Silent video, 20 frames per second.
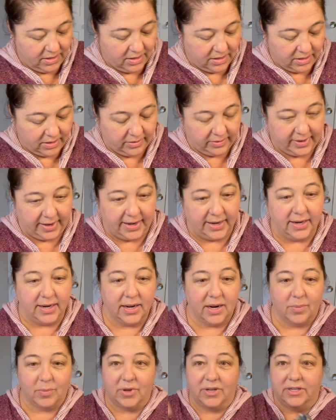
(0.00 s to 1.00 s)
All right, and
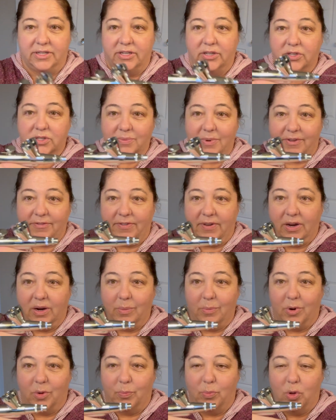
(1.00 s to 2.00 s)
I'm gonna use my finger, I'm
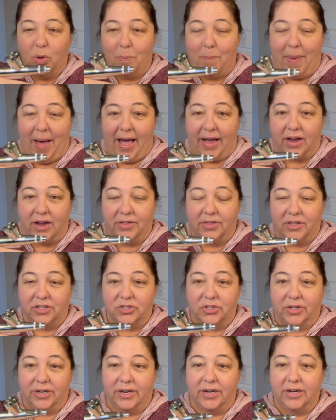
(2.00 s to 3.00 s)
gonna pull back on the
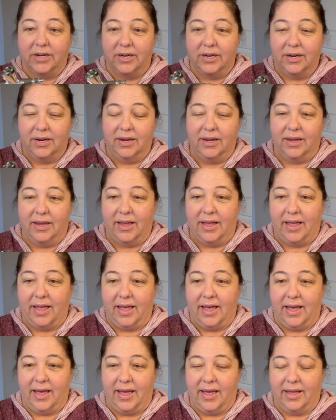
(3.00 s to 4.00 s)
trigger
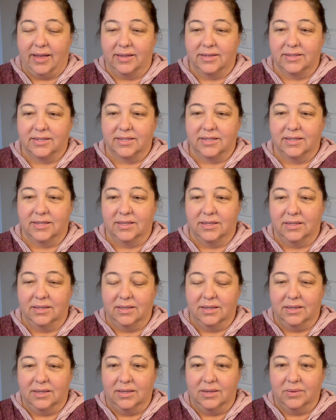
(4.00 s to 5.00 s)
and
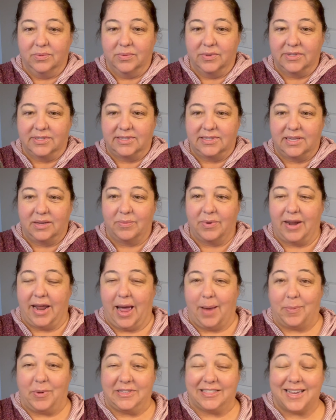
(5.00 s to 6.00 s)
we'll see what
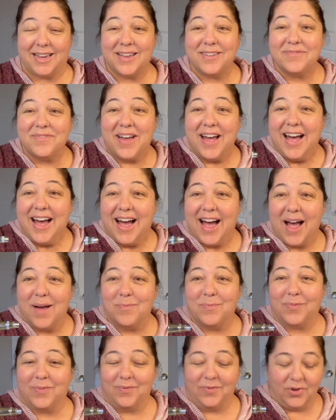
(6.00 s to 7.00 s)
happens.
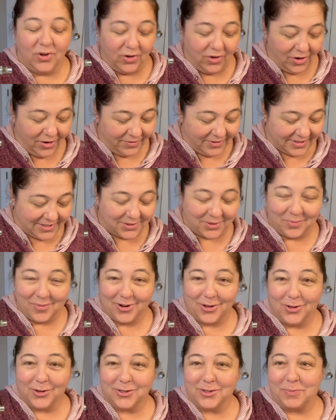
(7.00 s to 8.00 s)
I'm nervous, so I'm
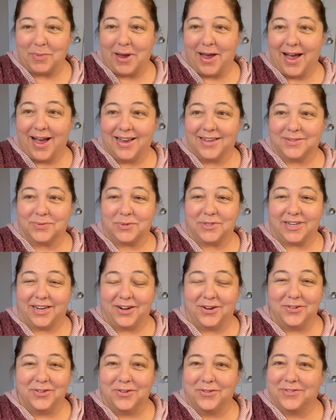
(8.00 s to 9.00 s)
gonna close my eyes, which I
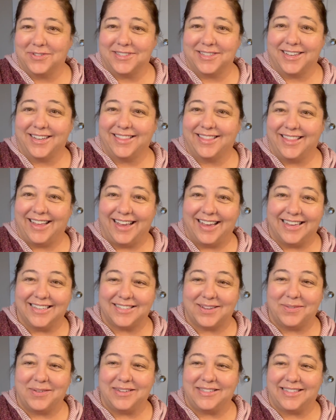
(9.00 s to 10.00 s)
don't know if is a good thing because
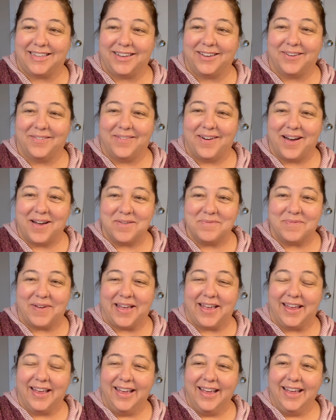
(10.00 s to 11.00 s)
I wanna see it go on,
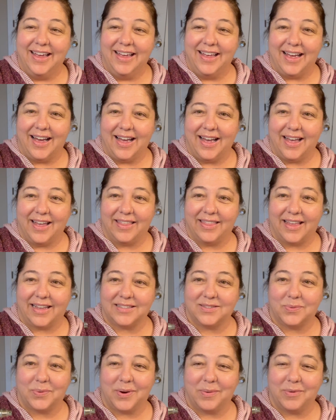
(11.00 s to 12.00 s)
but
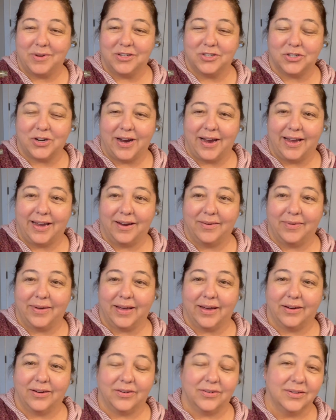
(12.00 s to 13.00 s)
that's what I'm gonna try. Here we
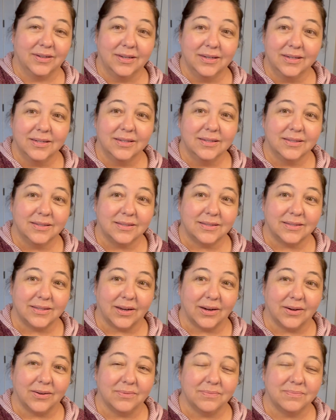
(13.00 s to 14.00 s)
go.
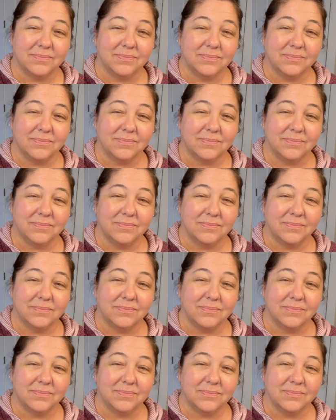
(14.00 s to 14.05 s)
So.